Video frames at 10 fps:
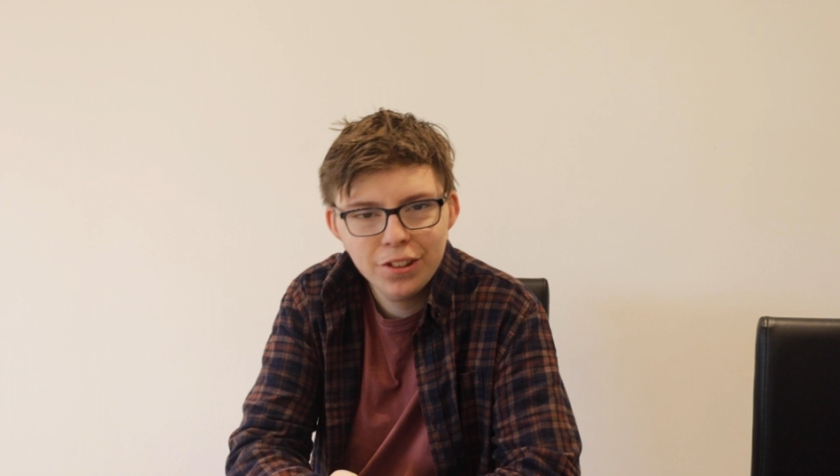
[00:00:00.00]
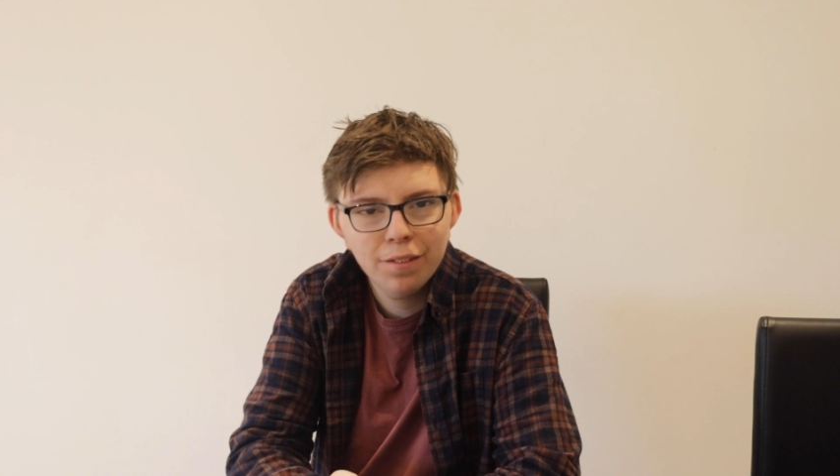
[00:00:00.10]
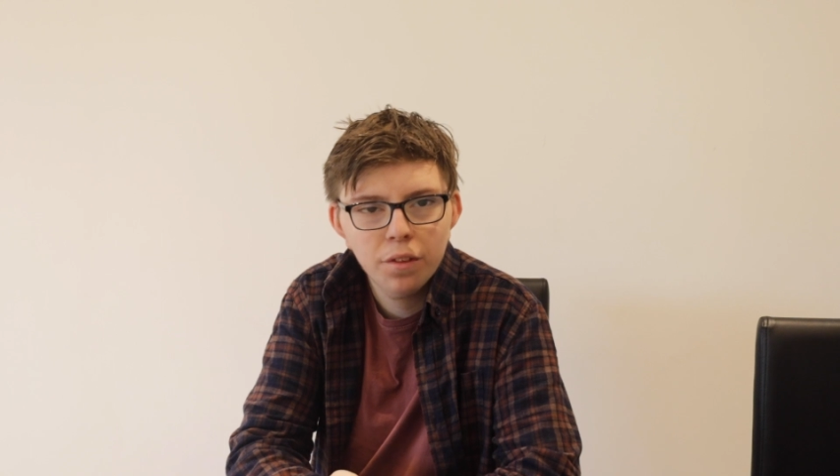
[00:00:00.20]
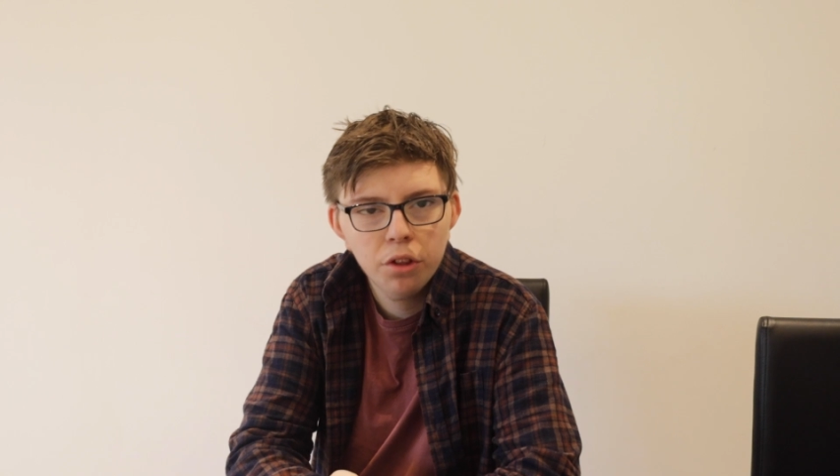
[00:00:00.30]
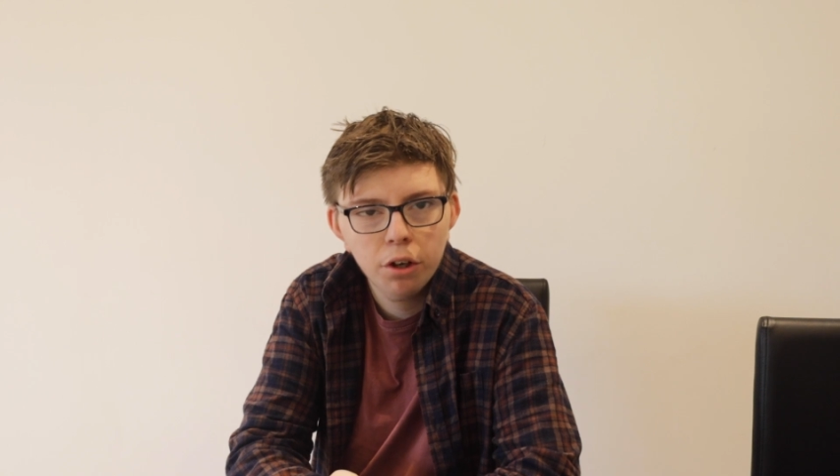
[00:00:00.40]

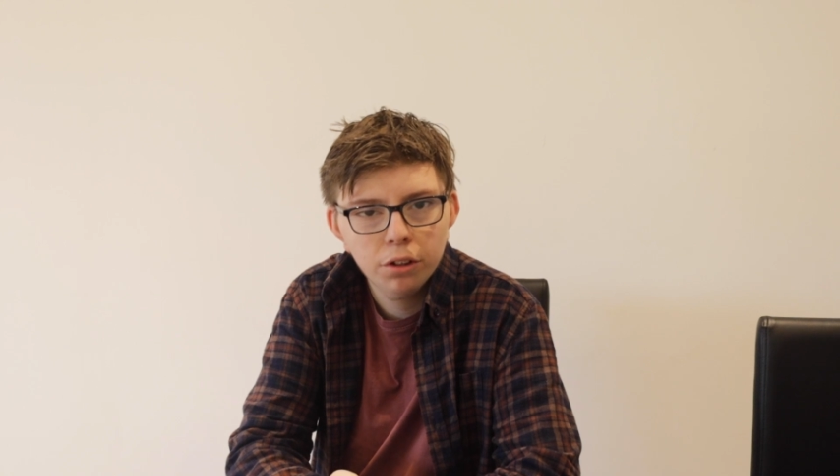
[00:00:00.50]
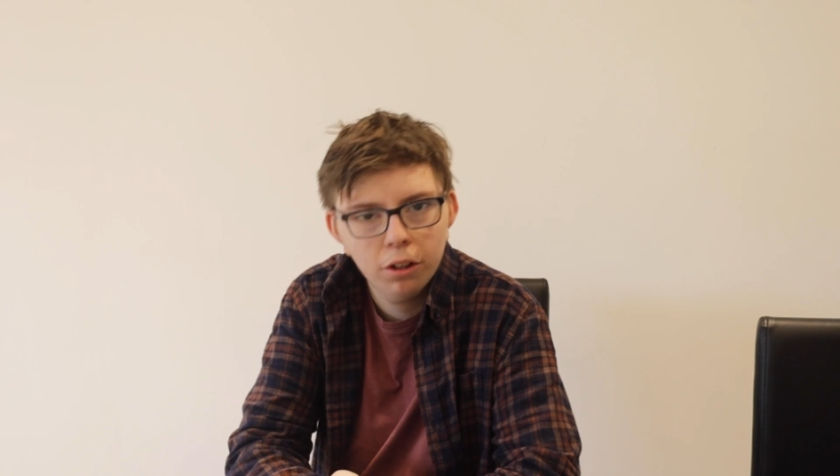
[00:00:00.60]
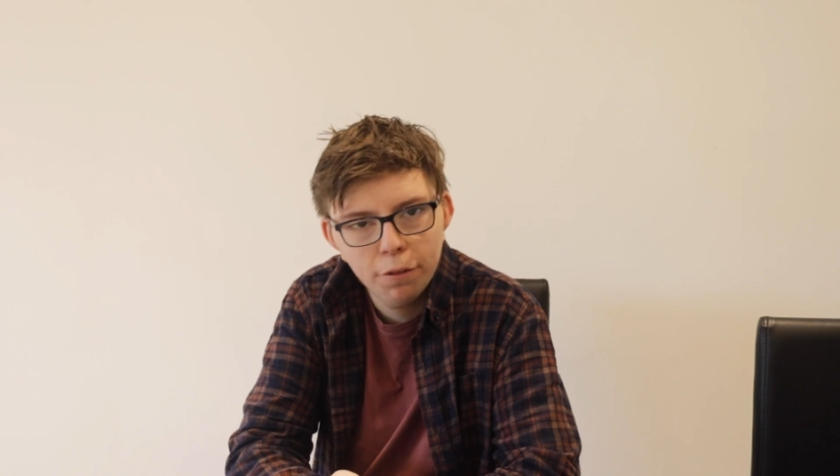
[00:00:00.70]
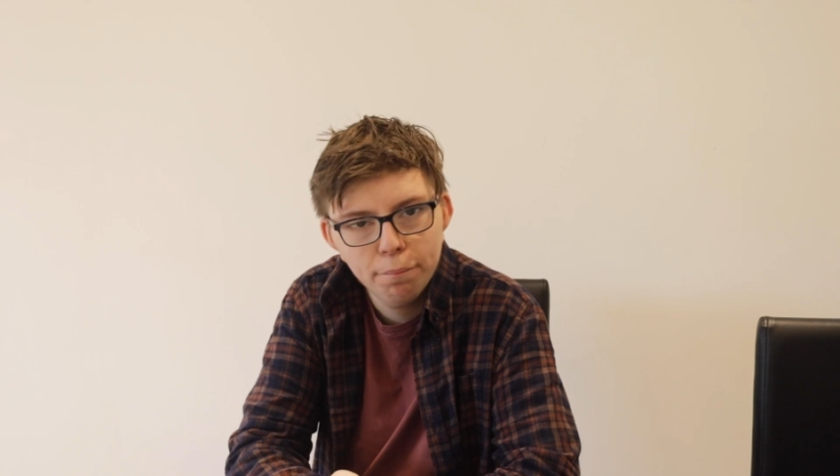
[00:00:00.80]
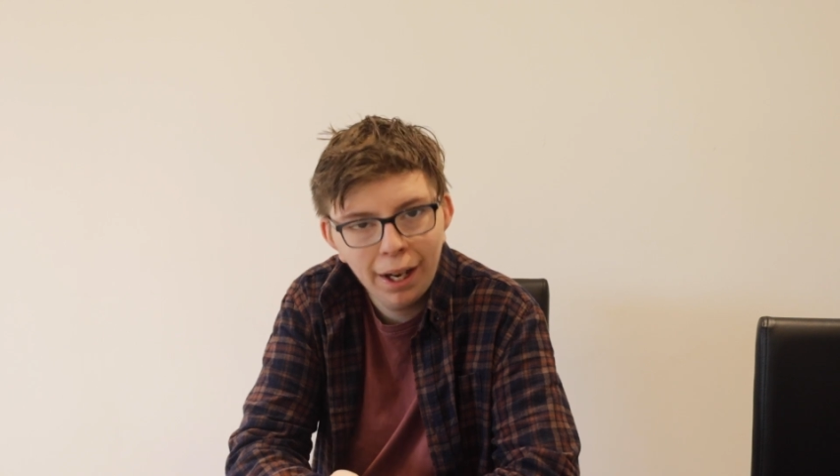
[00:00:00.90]
7th
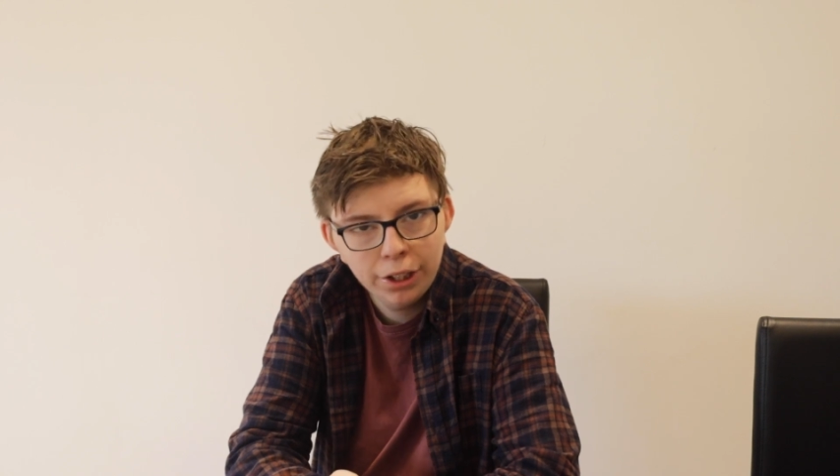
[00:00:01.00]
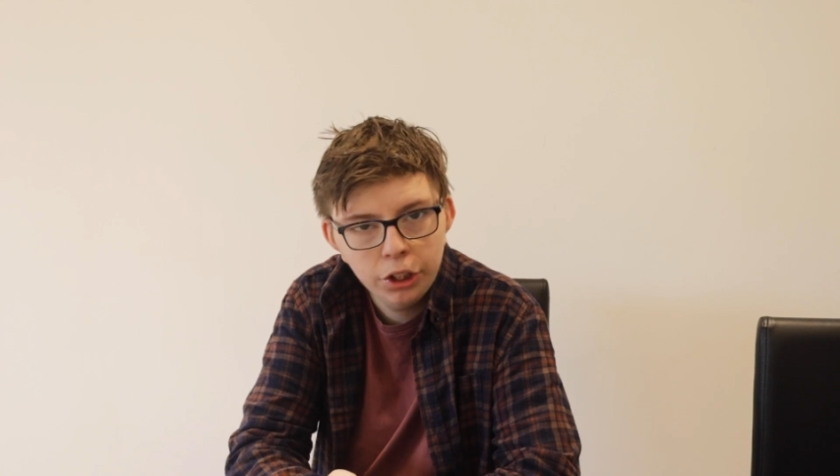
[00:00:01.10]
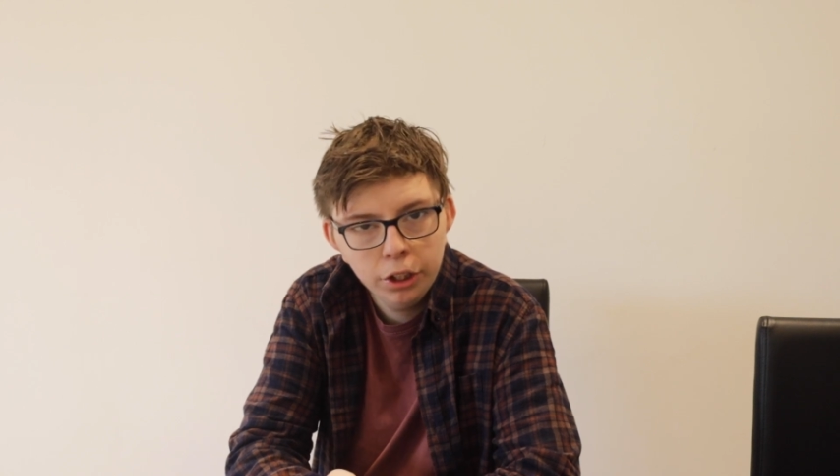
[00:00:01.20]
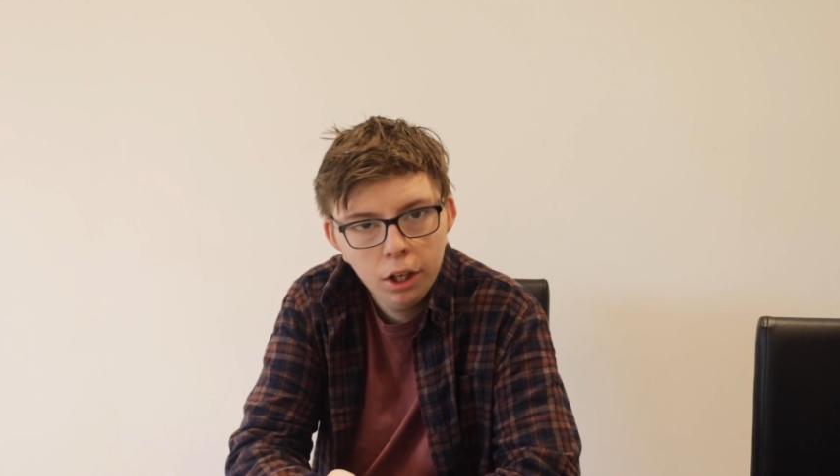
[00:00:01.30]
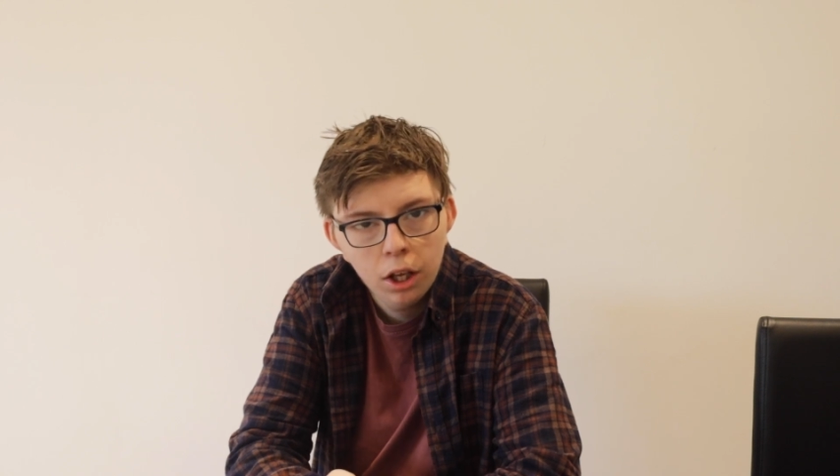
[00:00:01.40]
Doctor
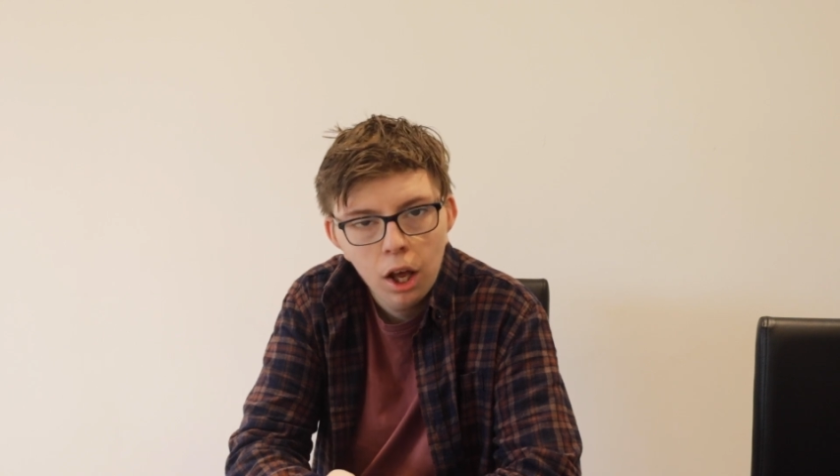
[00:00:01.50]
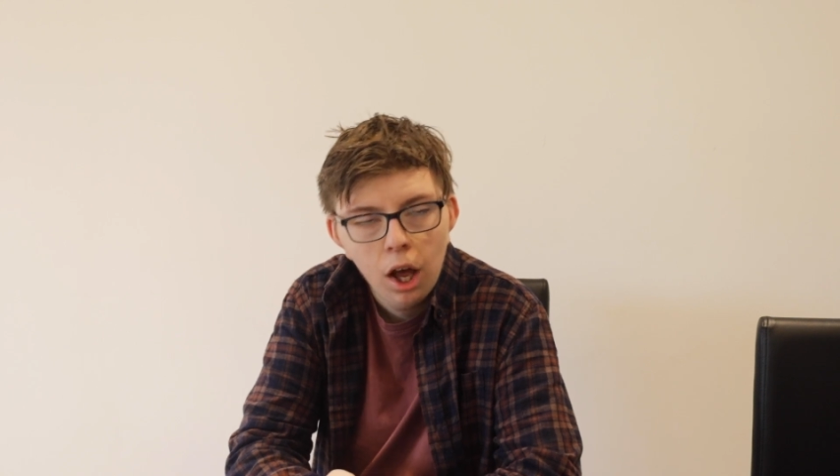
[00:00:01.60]
companion,